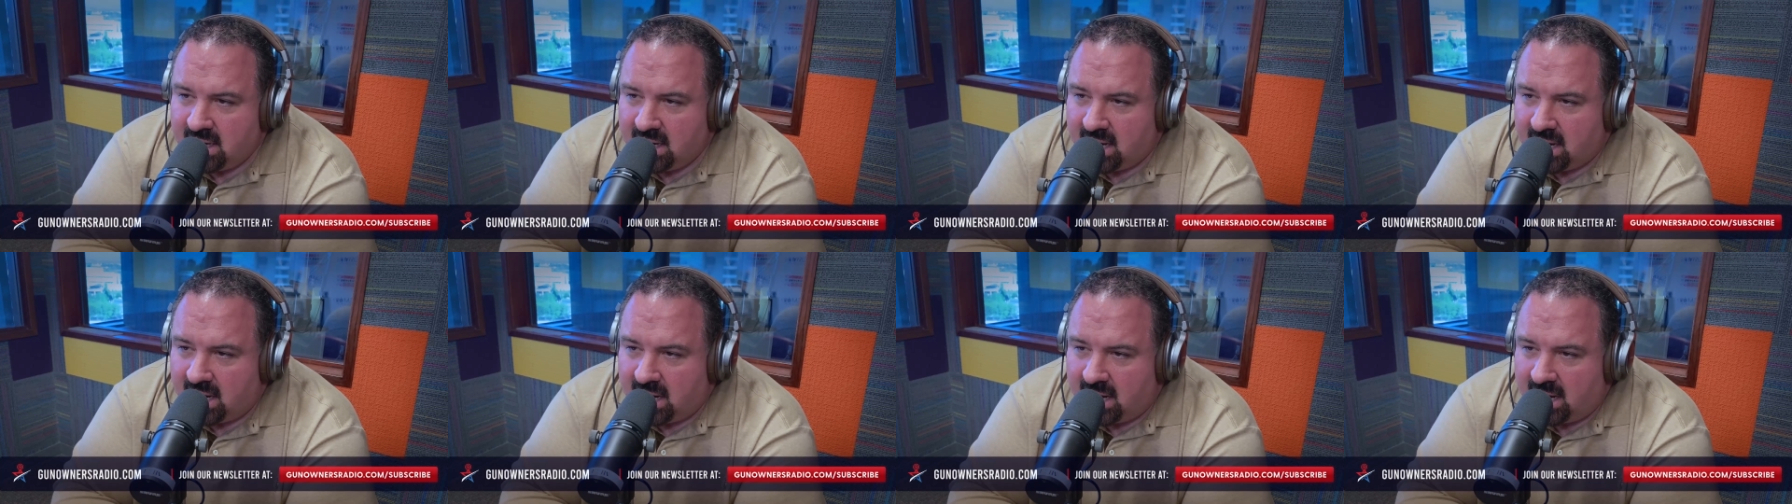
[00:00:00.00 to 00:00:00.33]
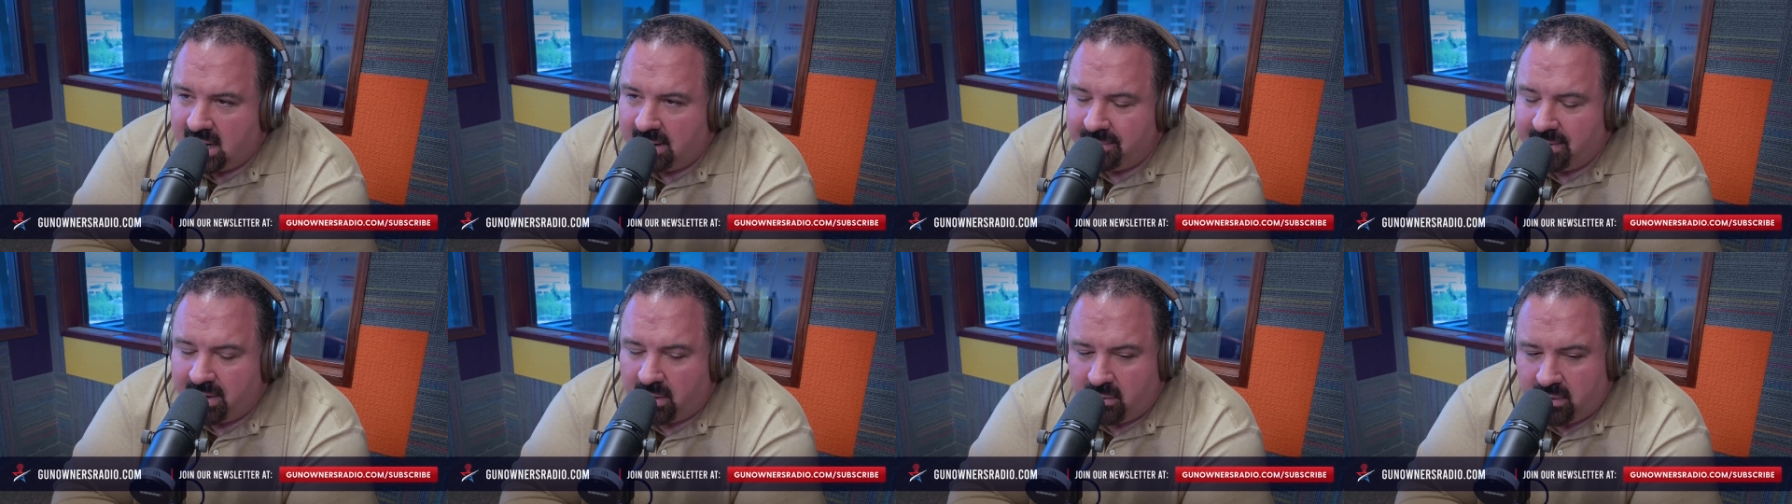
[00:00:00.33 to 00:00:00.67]

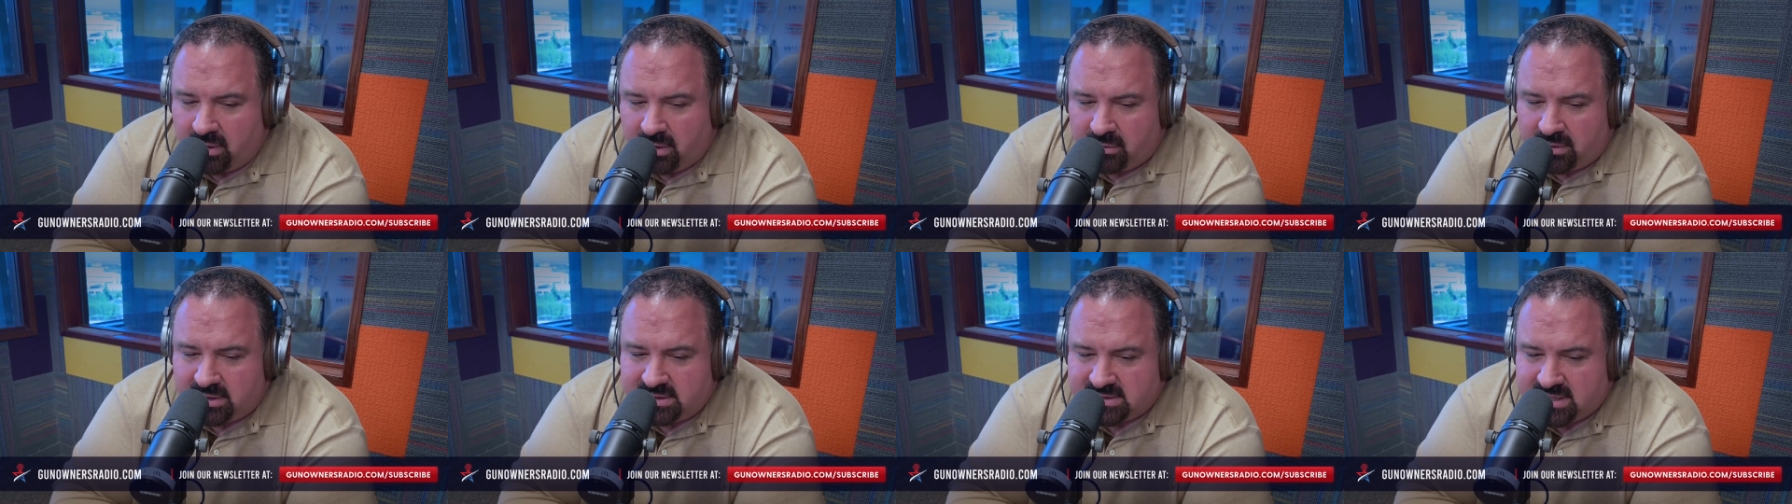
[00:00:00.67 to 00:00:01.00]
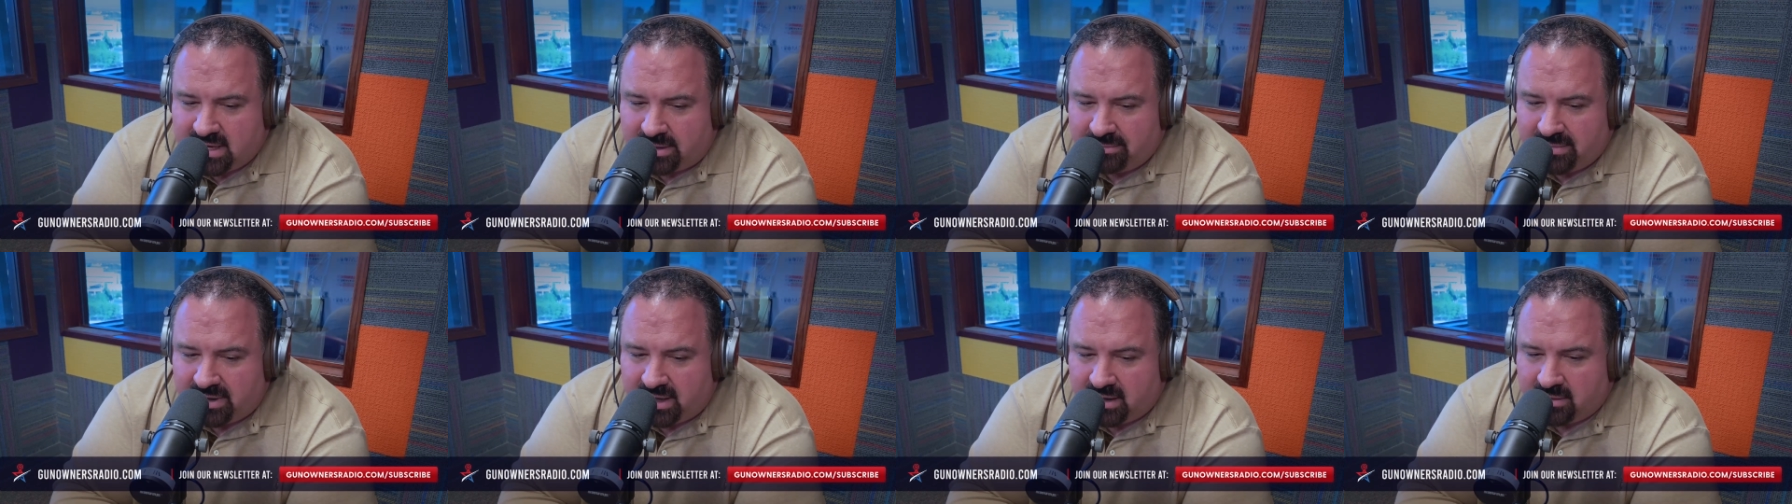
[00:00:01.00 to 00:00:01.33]
Um, now, what, what does
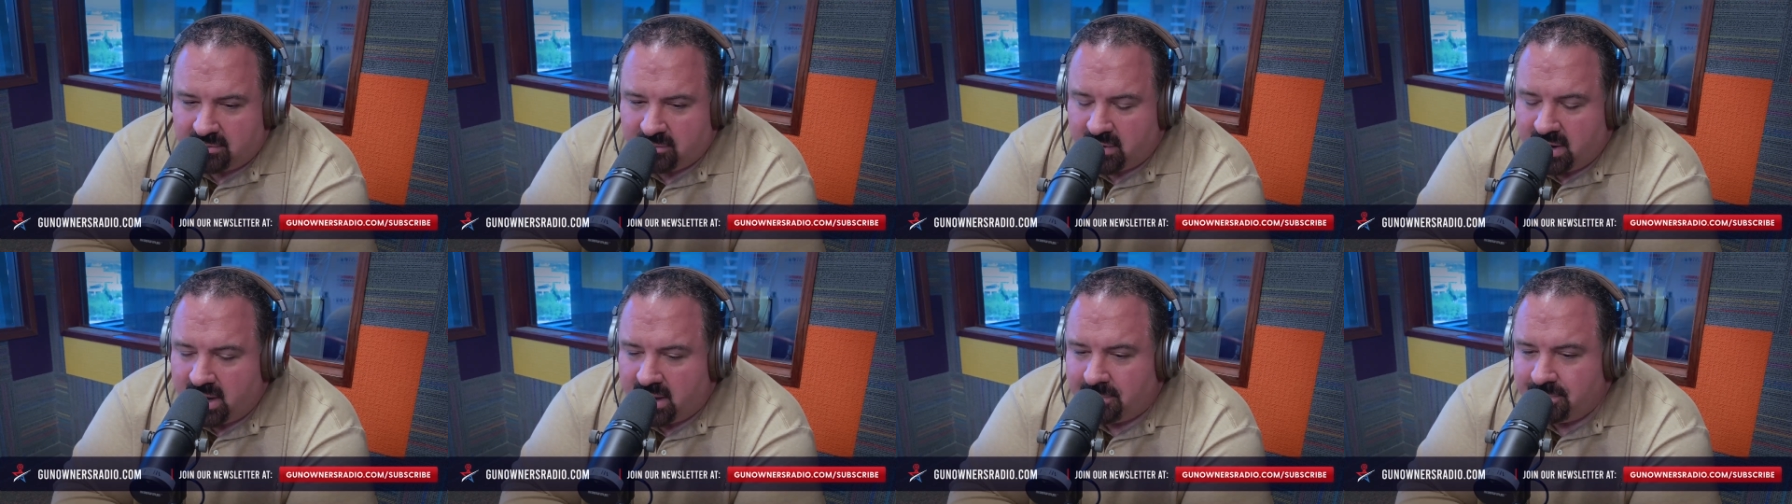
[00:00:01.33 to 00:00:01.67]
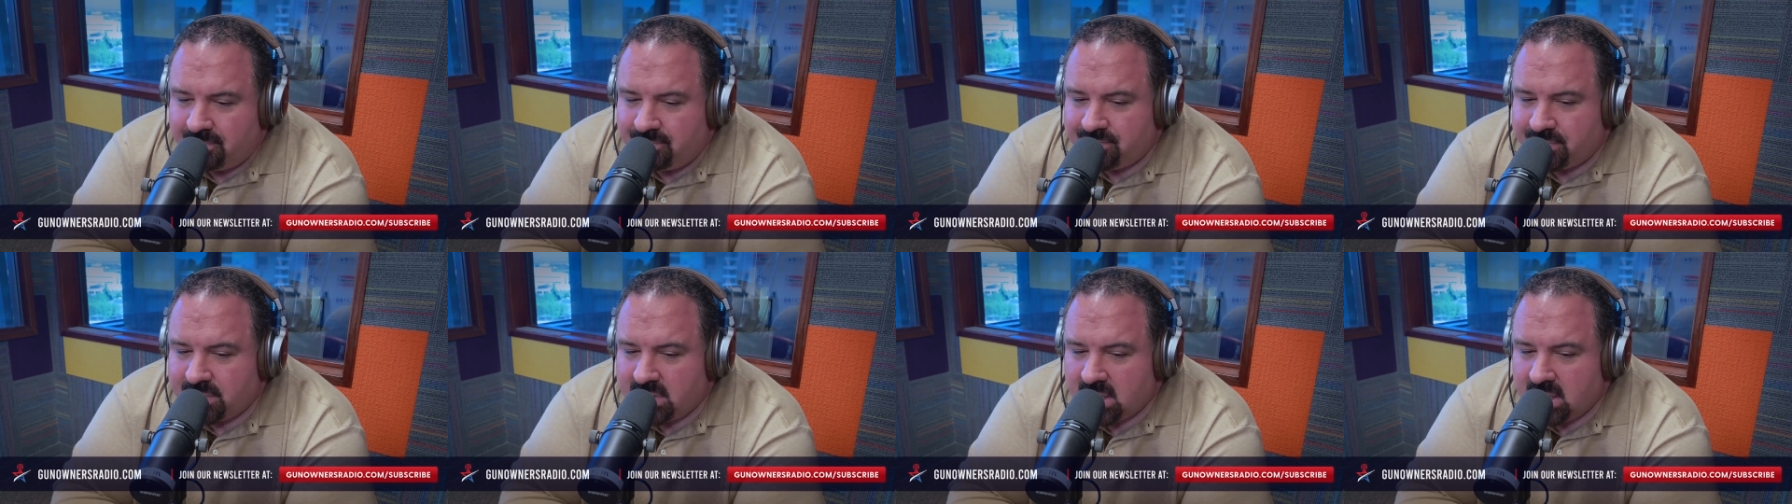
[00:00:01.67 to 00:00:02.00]
that mean?
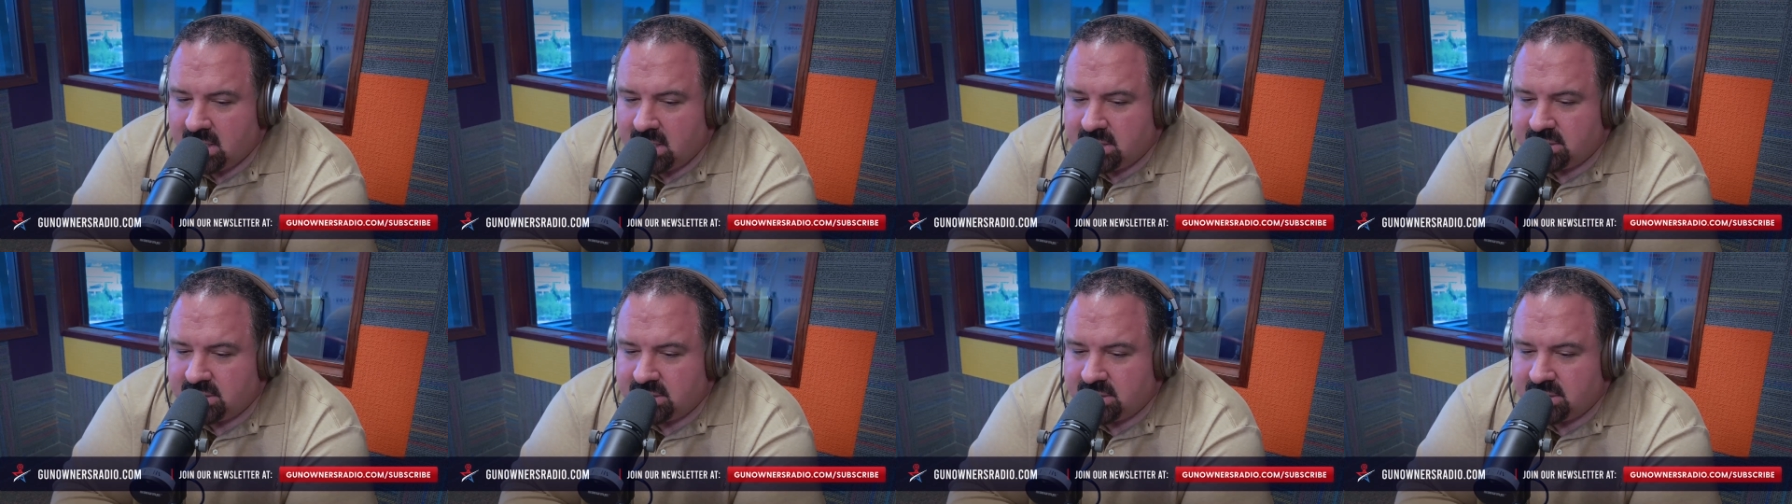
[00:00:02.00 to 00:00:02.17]
Well,